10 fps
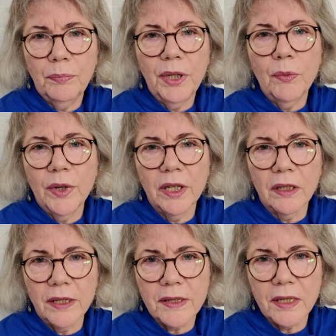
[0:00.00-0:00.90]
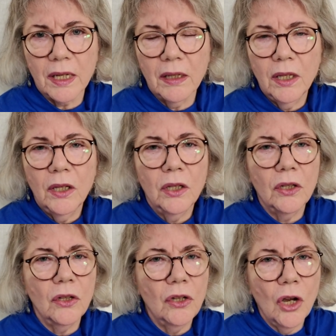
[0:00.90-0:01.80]
Be realistic.
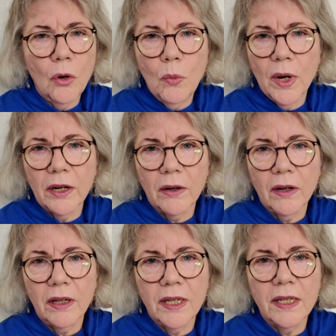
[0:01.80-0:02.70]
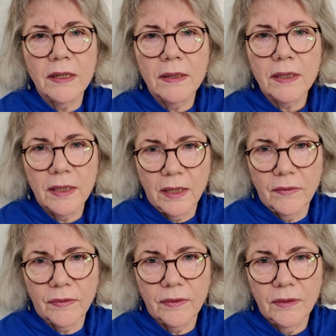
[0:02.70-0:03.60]
Nowhere is
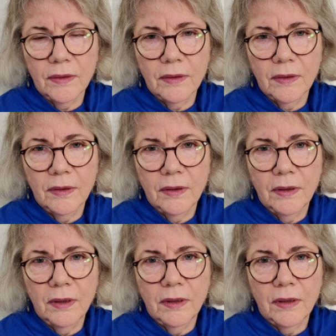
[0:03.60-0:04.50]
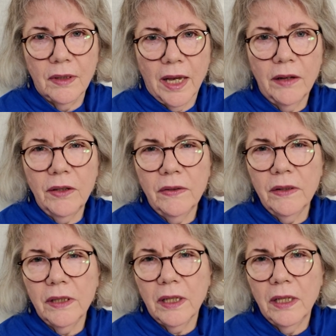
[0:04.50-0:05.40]
safe. How do you
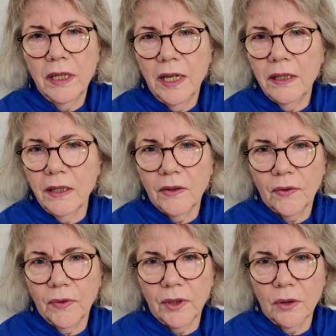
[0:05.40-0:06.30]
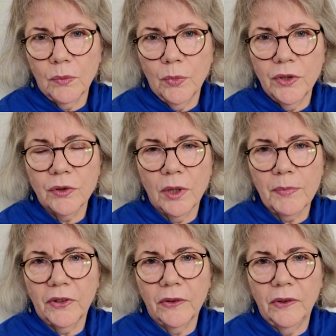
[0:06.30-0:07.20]
think the Canadians feel when
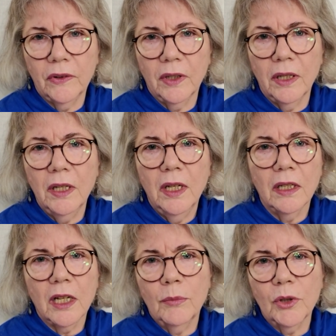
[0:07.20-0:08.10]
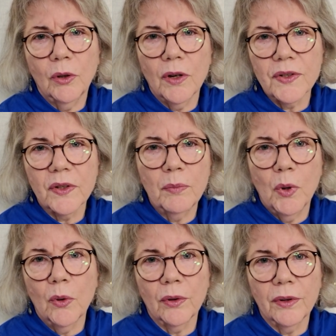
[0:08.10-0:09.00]
Trump says he's going to come across the
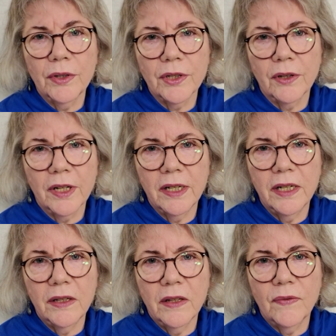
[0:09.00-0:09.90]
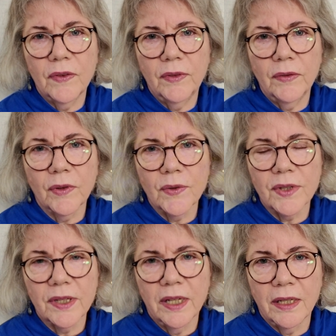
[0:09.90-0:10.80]
border and turn it into the 51st
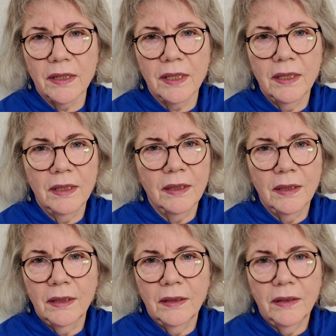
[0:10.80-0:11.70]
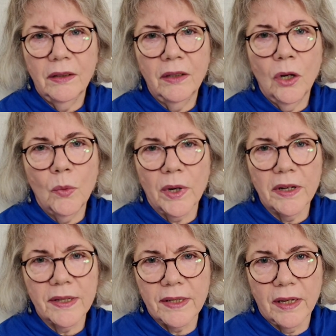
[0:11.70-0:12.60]
state? Nowhere
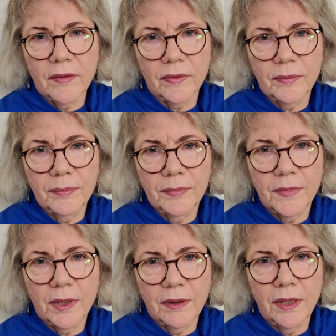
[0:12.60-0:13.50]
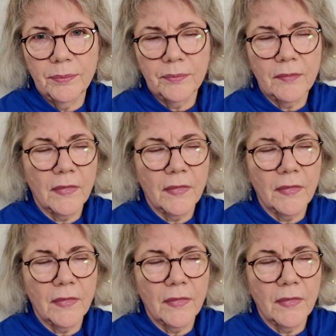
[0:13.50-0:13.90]
is safe. All right?